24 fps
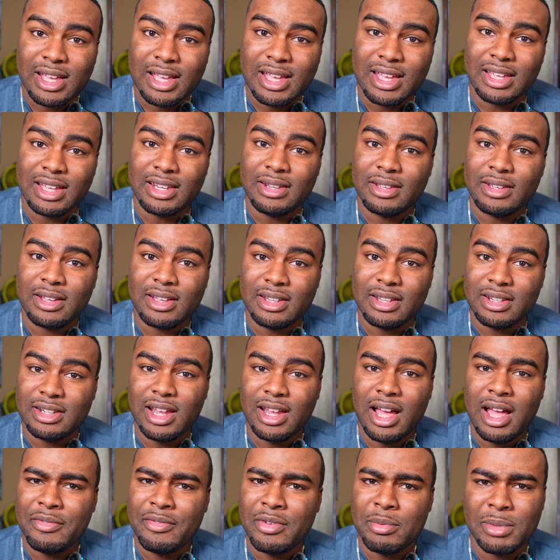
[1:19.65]

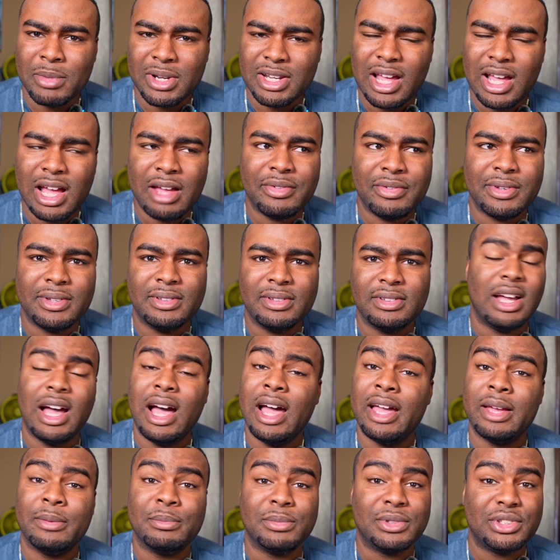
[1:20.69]
Mandvi. I
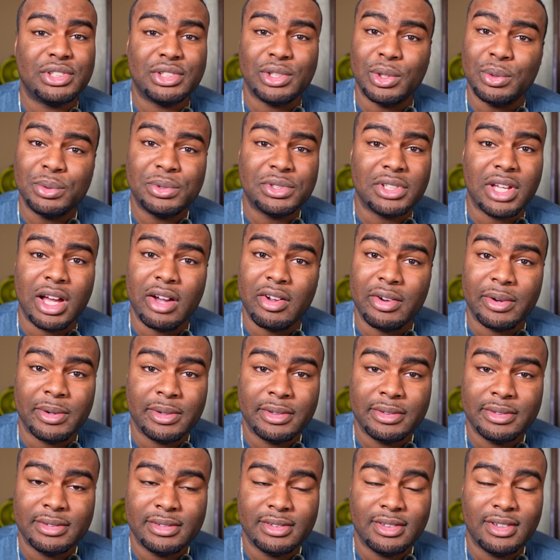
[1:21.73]
am so sorry,
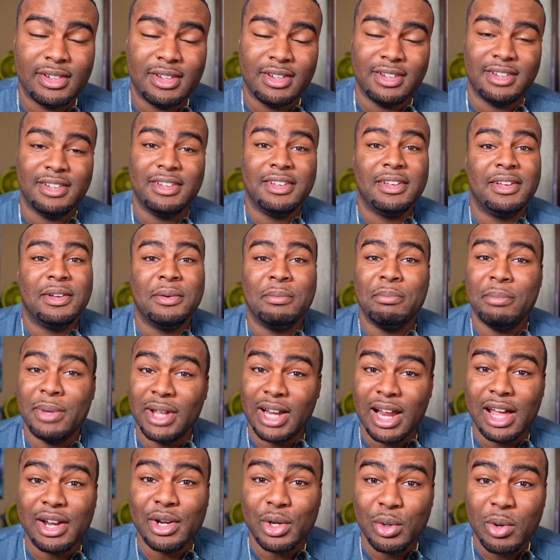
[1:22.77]
but
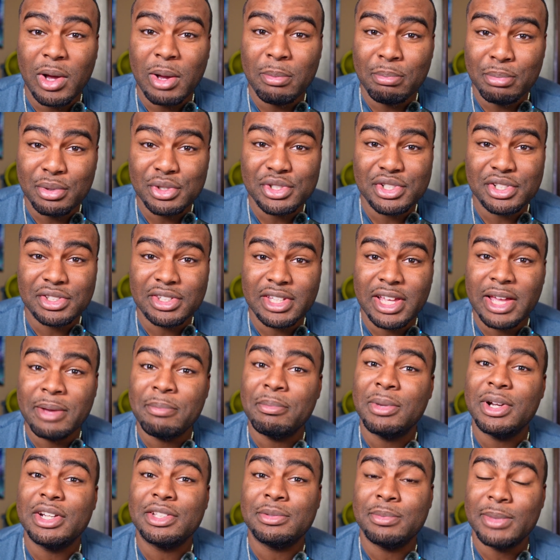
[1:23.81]
I know I butchered that,
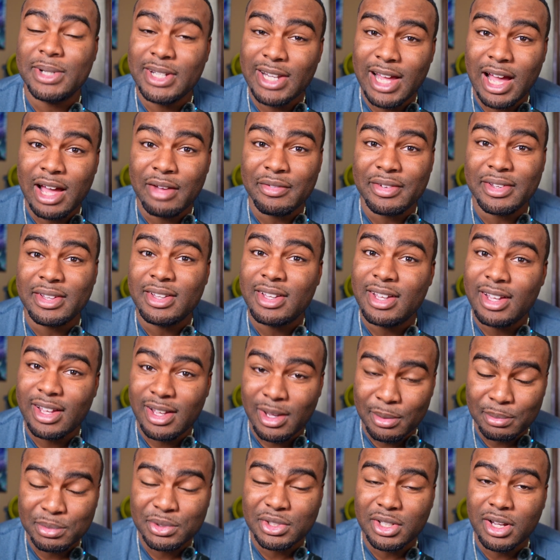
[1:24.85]
but it's Mandvi.
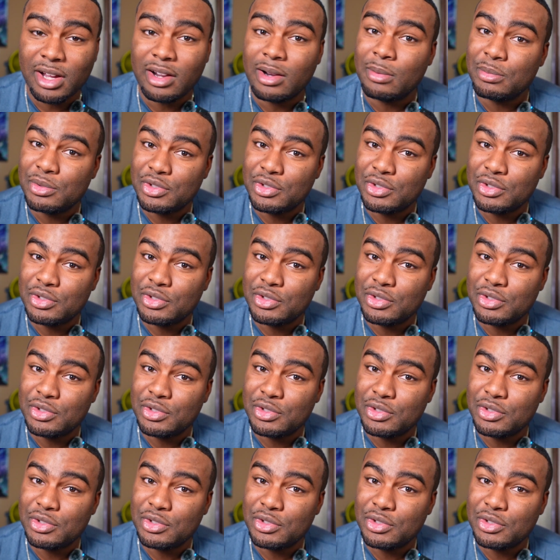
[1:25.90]
I'm sorry, I'm